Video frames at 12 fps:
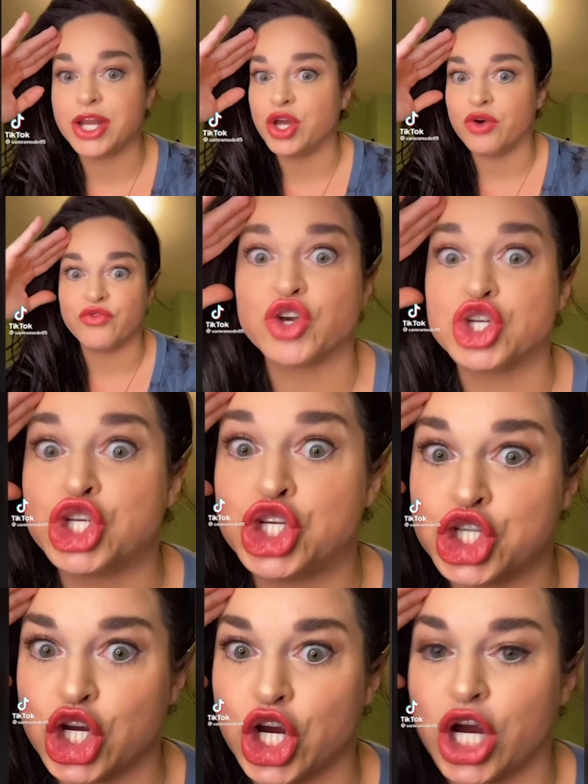TikTok also
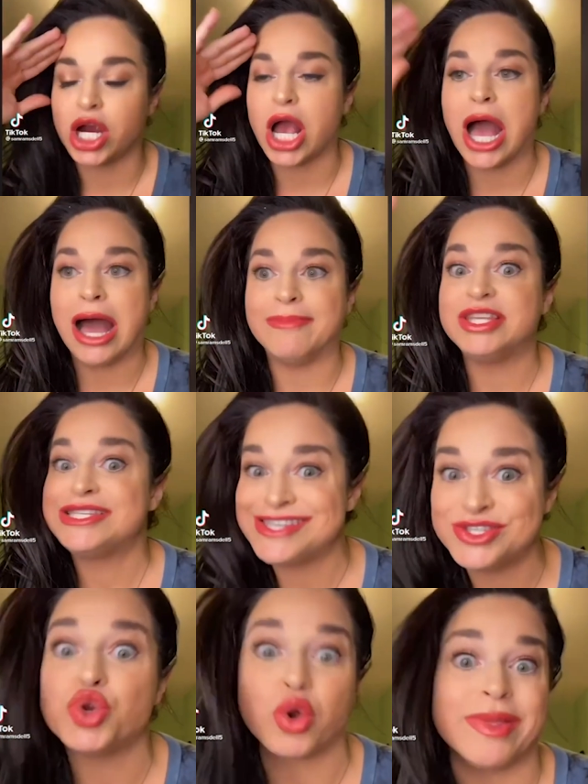says I have the
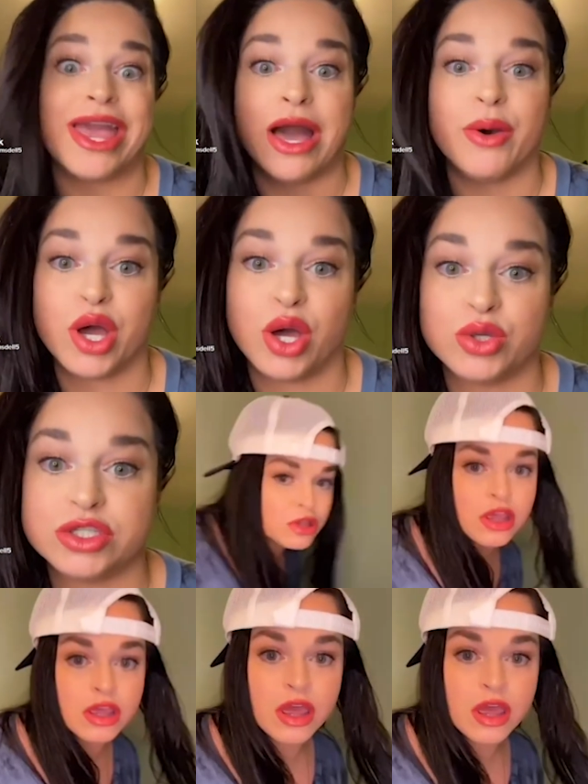biggest mouth in the world.